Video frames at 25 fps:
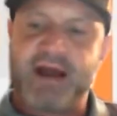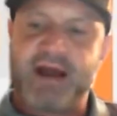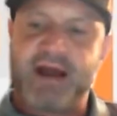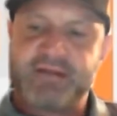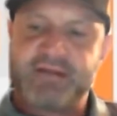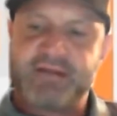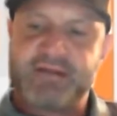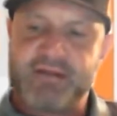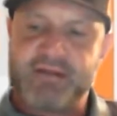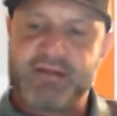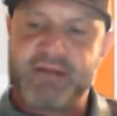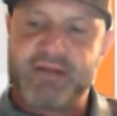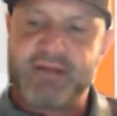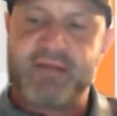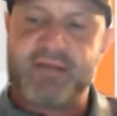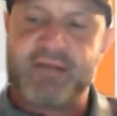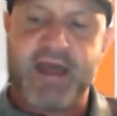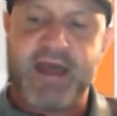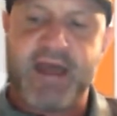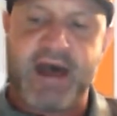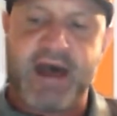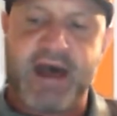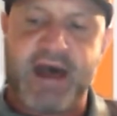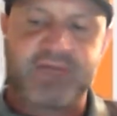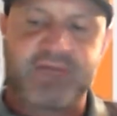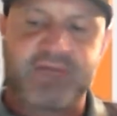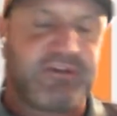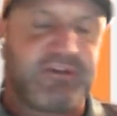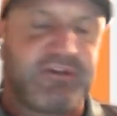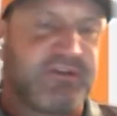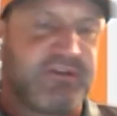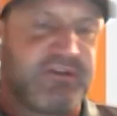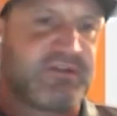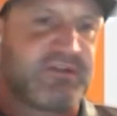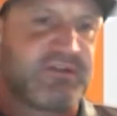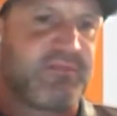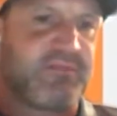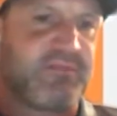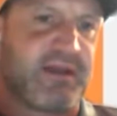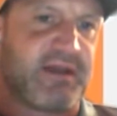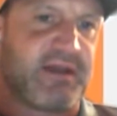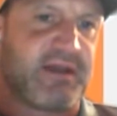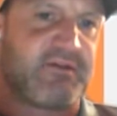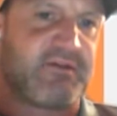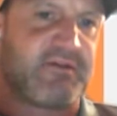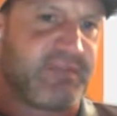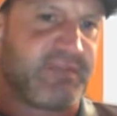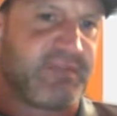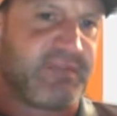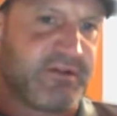tell them they have to do something every
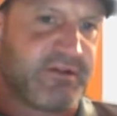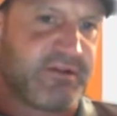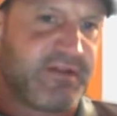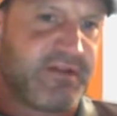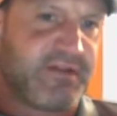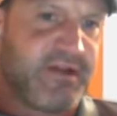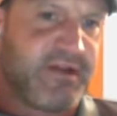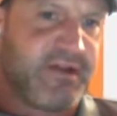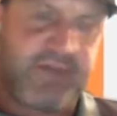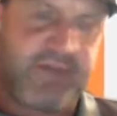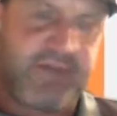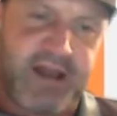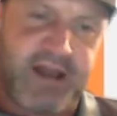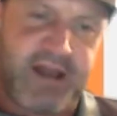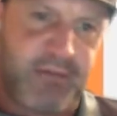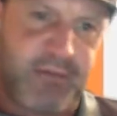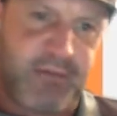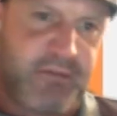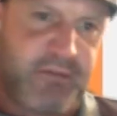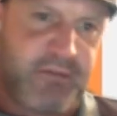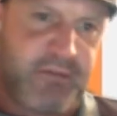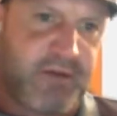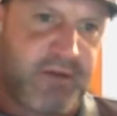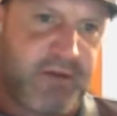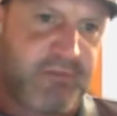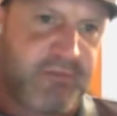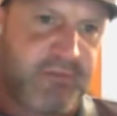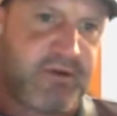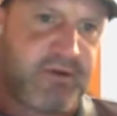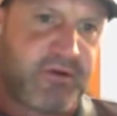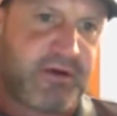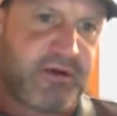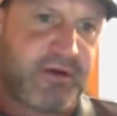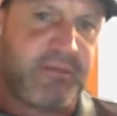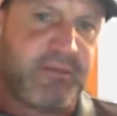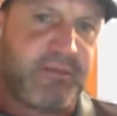single day or they're not going to be part of my program.